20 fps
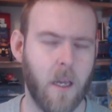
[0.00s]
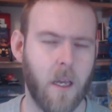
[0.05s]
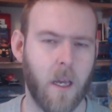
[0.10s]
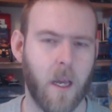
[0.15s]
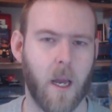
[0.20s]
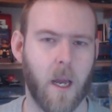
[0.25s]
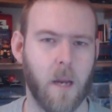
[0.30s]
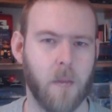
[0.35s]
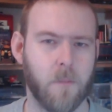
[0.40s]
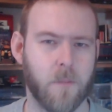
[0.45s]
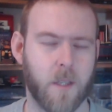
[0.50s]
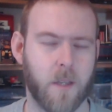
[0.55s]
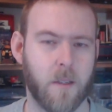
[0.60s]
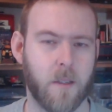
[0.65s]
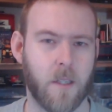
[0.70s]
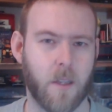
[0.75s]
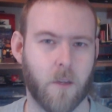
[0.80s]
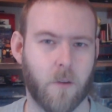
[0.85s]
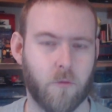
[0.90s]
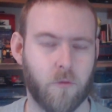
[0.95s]
So it's
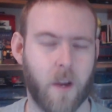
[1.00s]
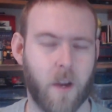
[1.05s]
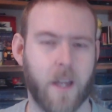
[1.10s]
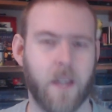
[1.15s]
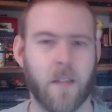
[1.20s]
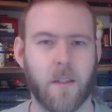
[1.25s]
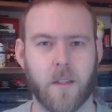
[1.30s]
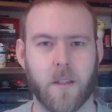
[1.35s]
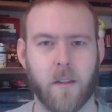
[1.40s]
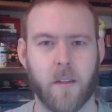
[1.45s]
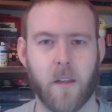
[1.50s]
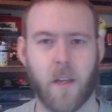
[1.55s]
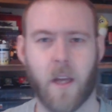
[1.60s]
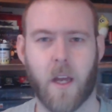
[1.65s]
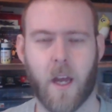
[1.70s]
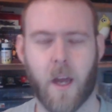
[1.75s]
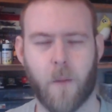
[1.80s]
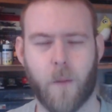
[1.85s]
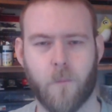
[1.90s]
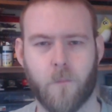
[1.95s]
a great
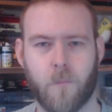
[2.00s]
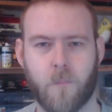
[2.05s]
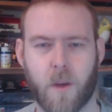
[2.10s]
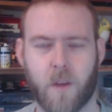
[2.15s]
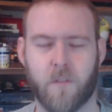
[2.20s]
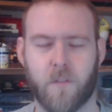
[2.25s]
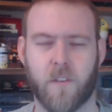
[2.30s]
boost